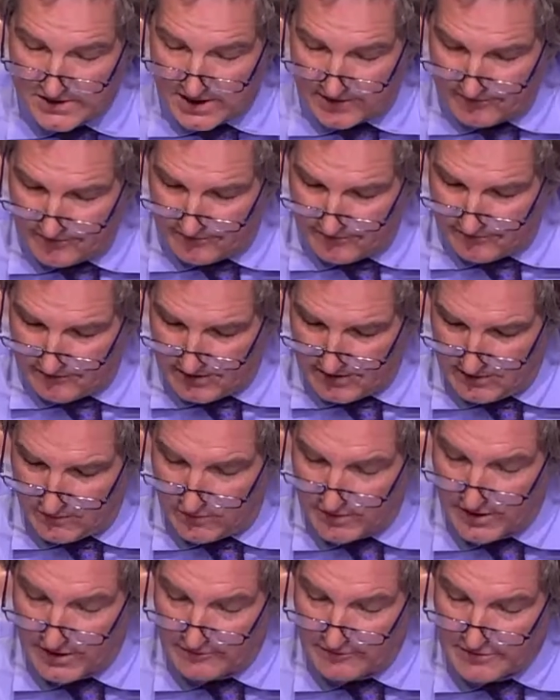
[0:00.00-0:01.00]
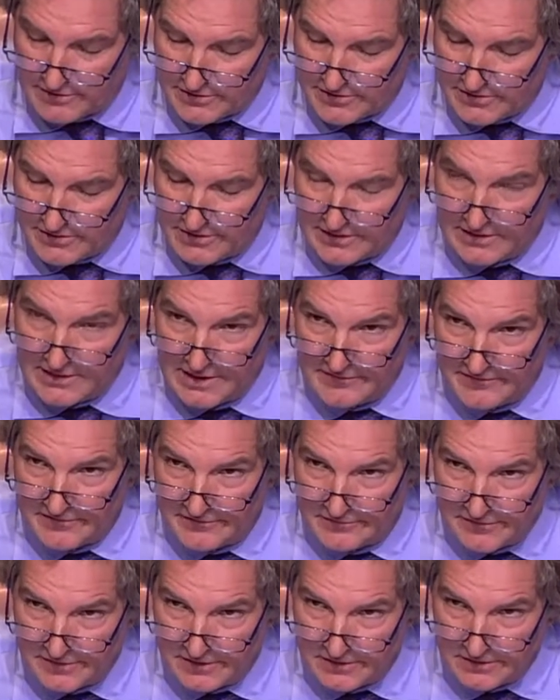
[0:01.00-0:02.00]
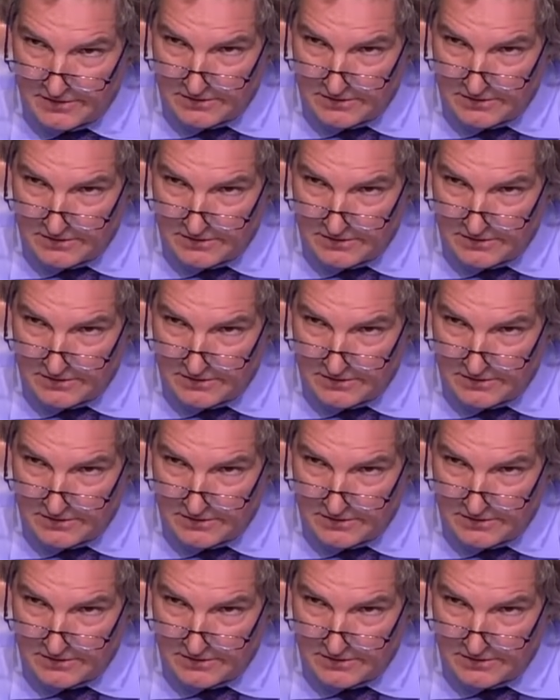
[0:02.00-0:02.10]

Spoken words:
From the 7 feet, whatever, to the 11 feet?